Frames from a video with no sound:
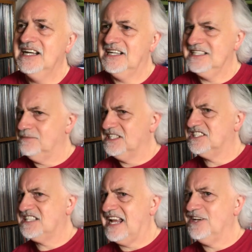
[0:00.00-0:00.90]
and he's a bit
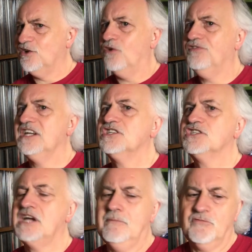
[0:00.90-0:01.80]

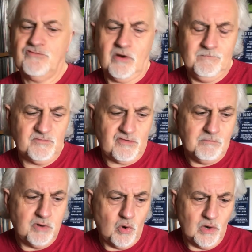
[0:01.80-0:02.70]
standoffish um, from
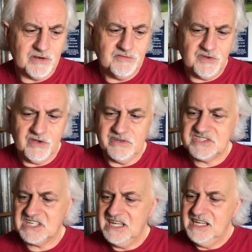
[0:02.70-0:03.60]
from Paul at first.